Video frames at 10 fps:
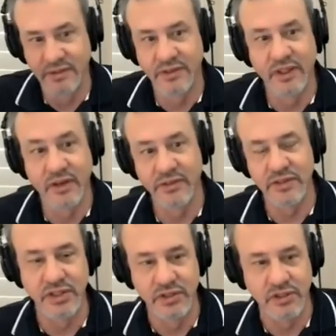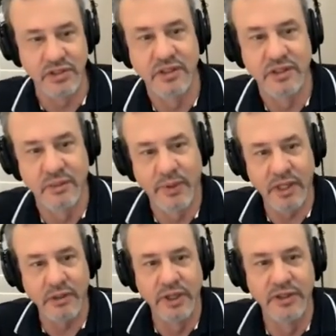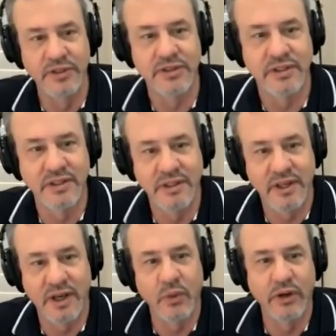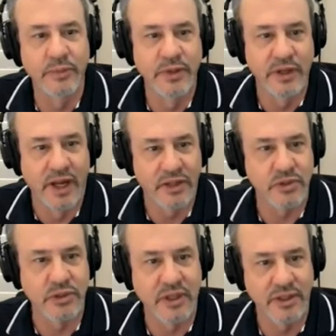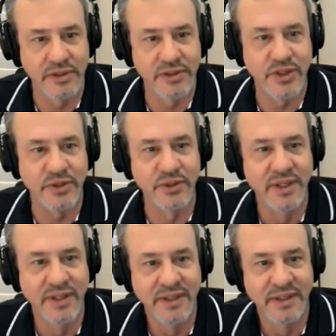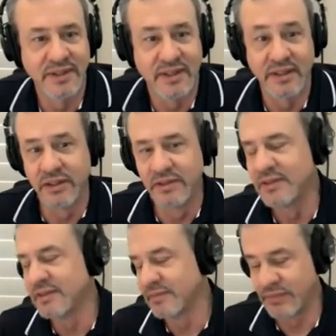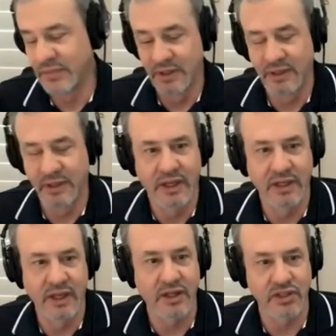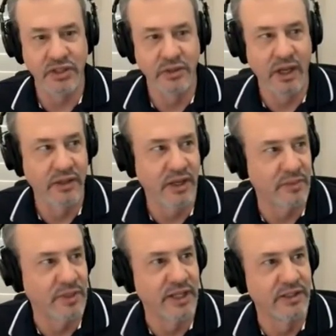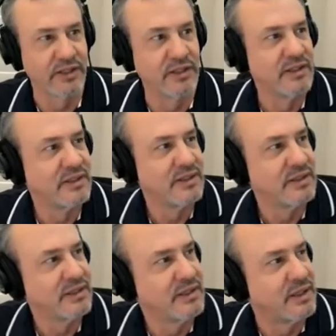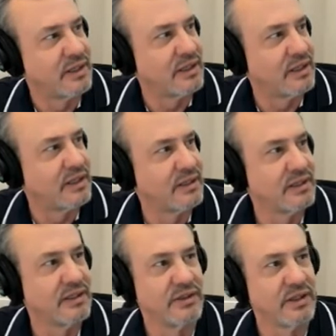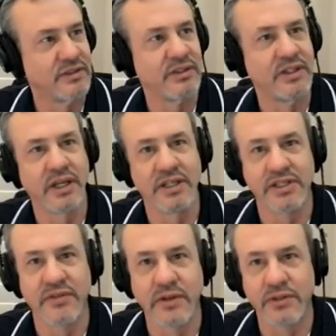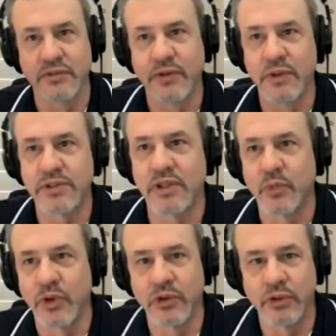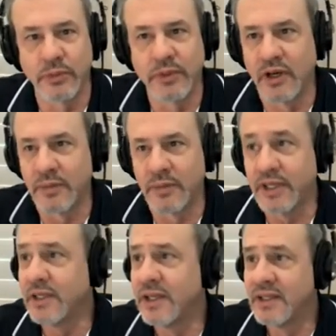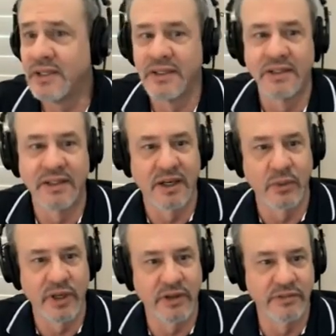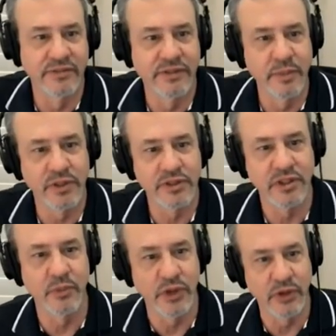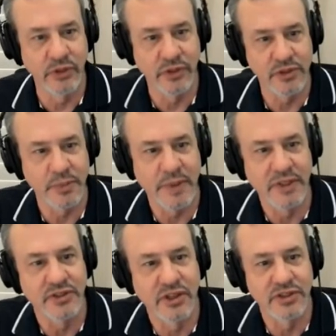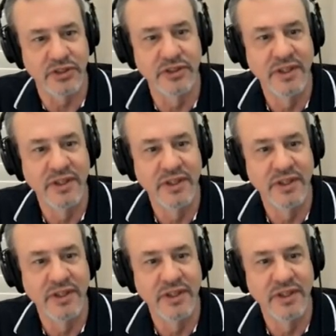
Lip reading: ever since the Apollo days, I wanted an astronaut, and so I did. I actually got nominated in 1987 as the first submariner to be nominated. Now we have a female submariner on the space station,